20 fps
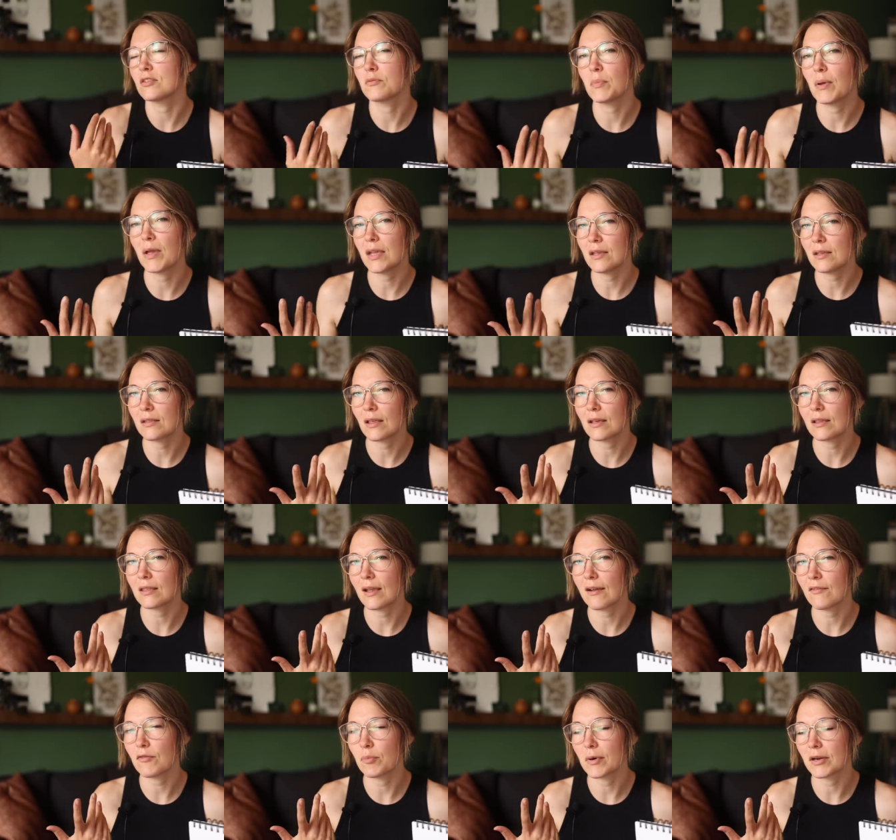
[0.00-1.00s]
You paint like they
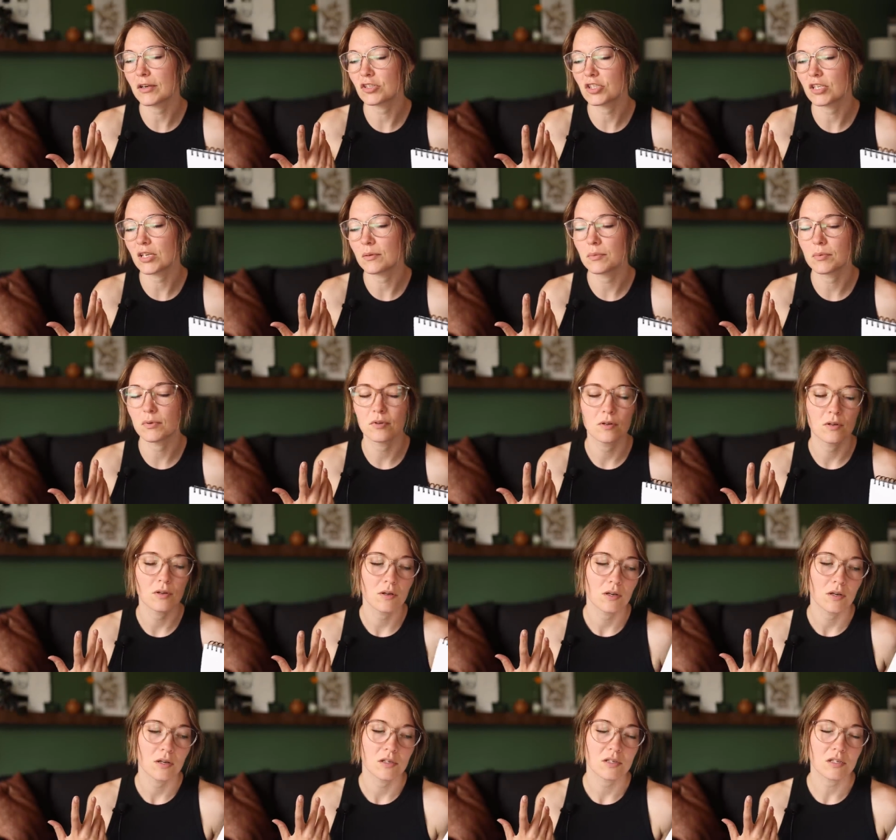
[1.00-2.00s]
have a brush tip.
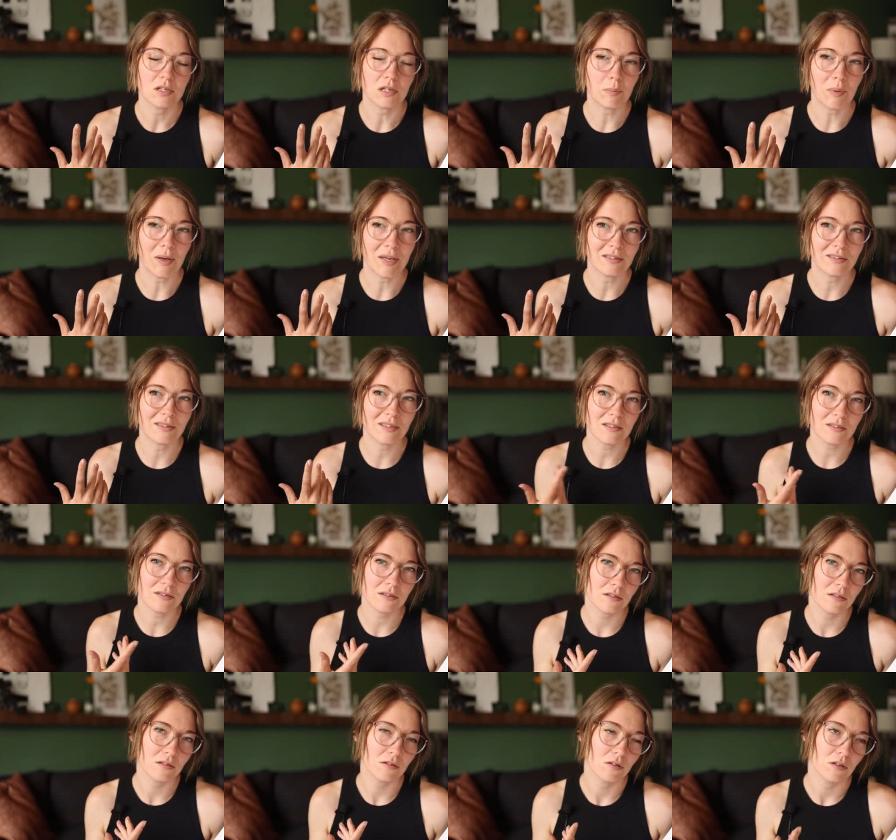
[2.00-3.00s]
Should I paint
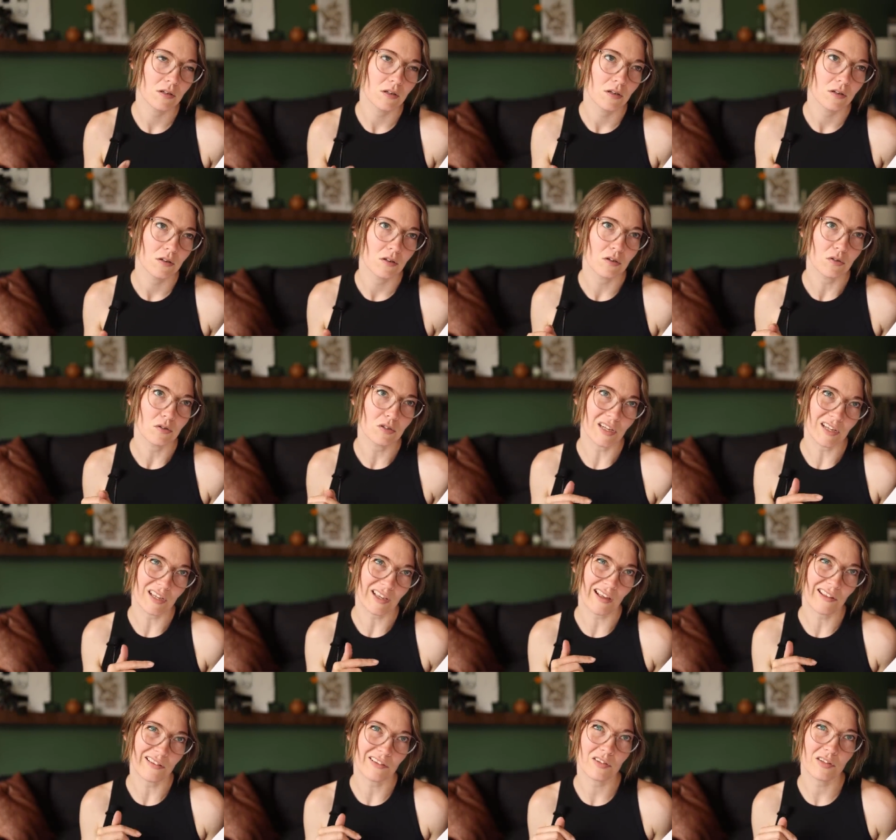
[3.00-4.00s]
this? Should I
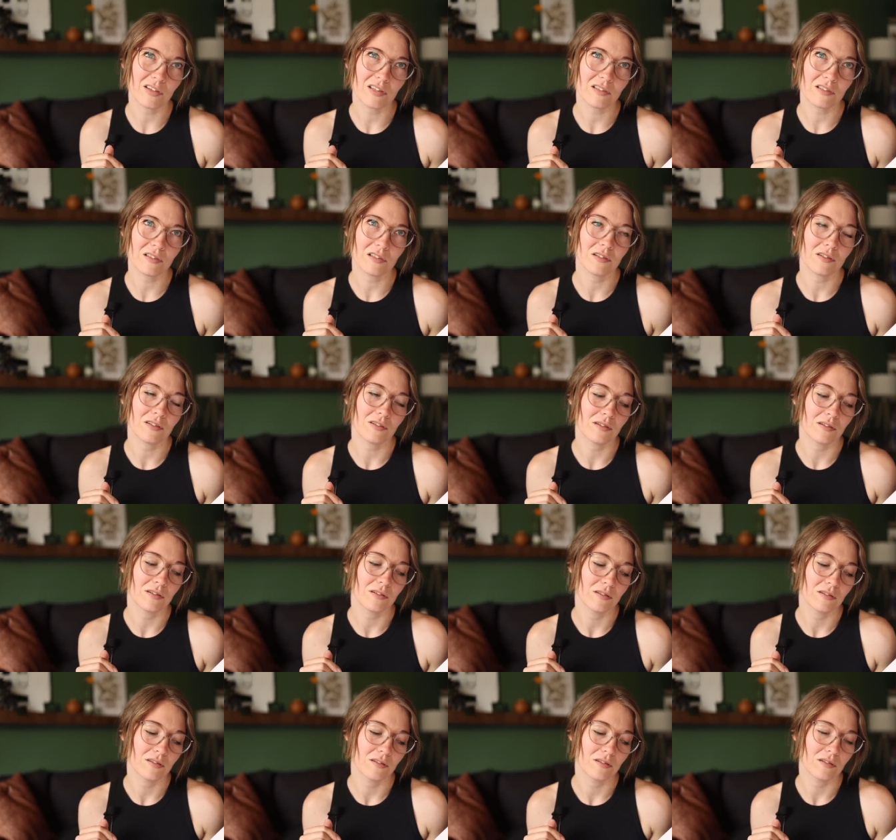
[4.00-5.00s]
color this?
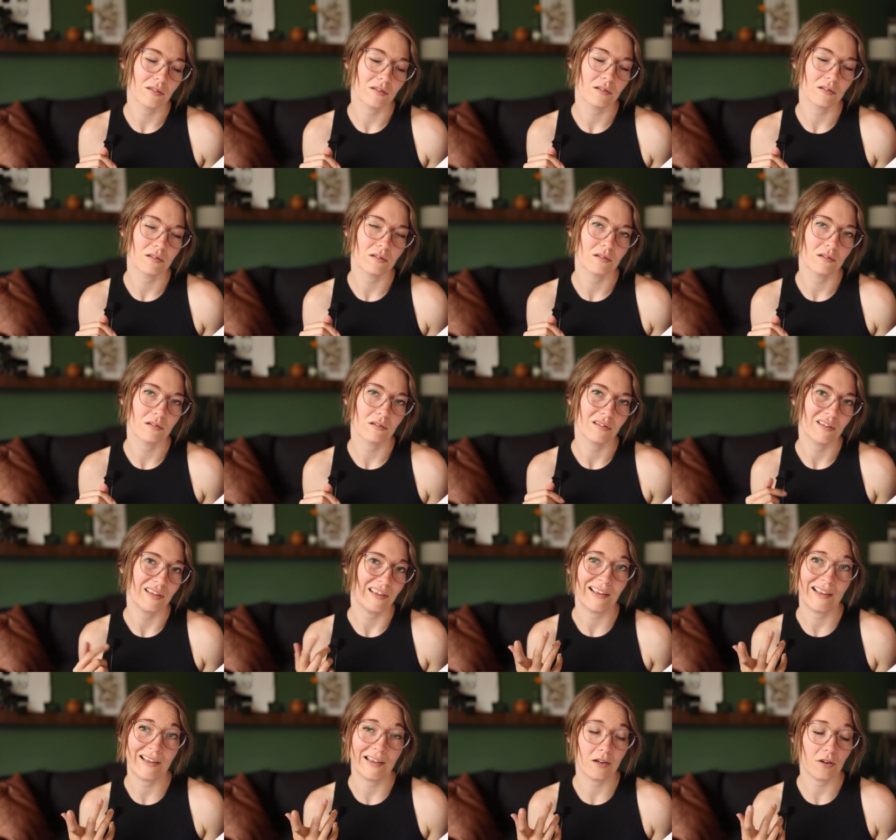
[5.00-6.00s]

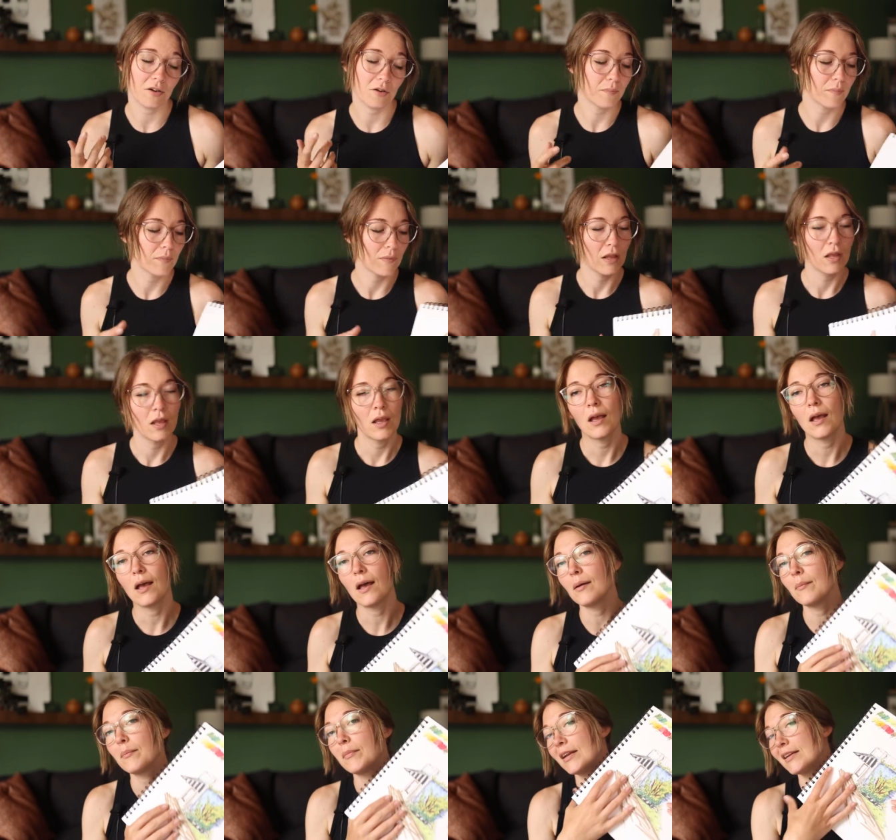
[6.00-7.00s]
I don't know.
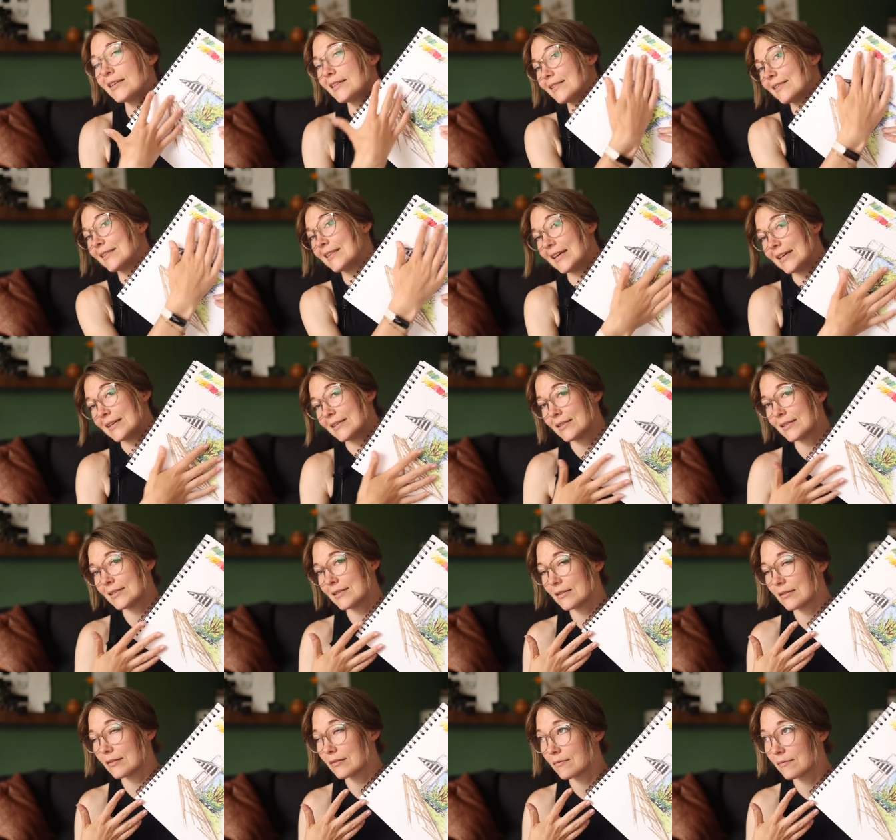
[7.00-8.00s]
Uh, but I did
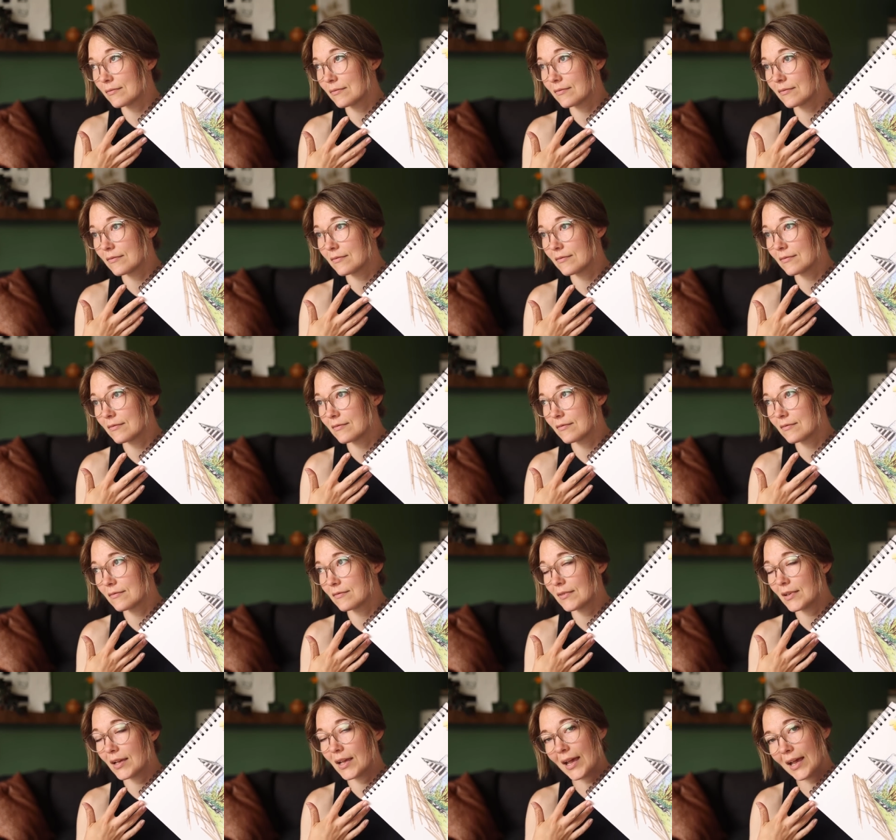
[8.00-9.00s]
this,
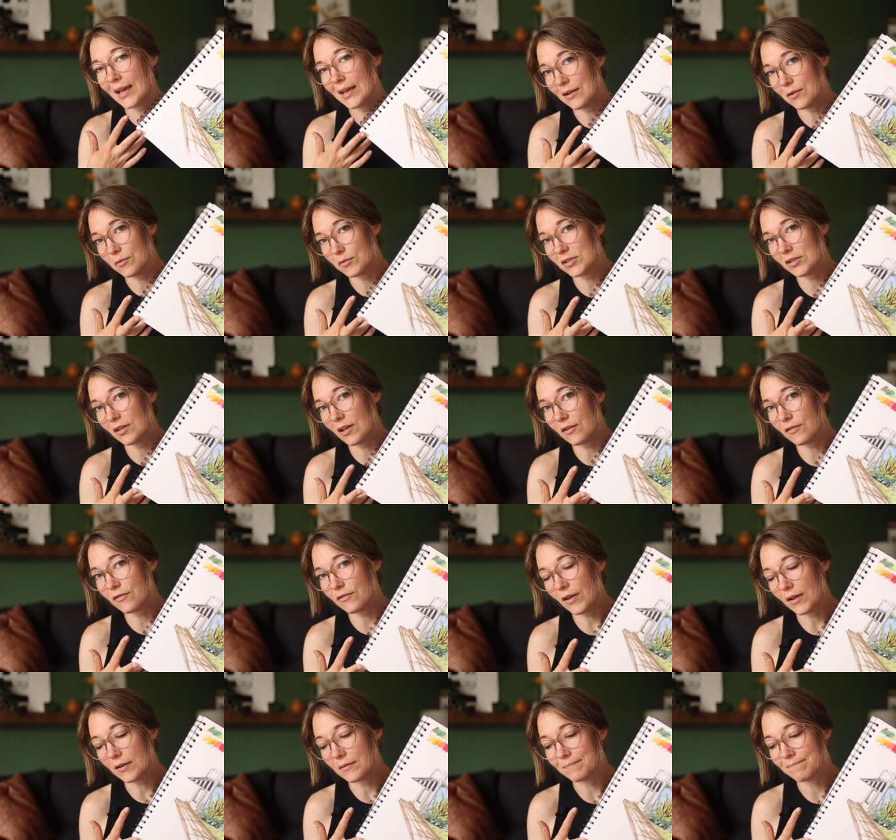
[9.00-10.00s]
and it was a lot of
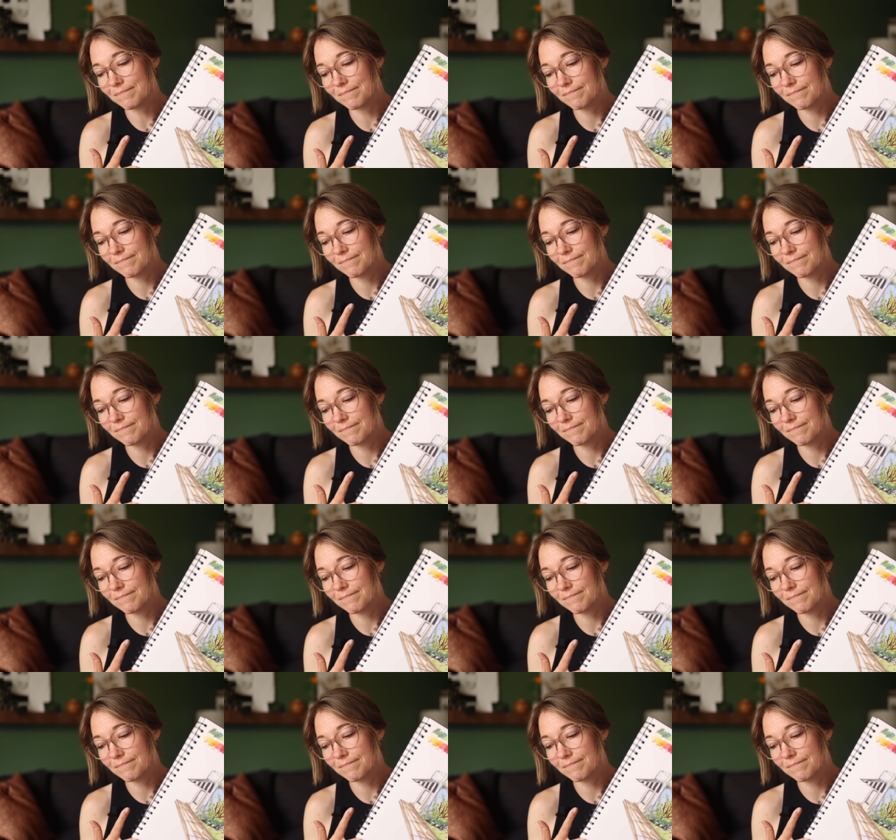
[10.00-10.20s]
fun.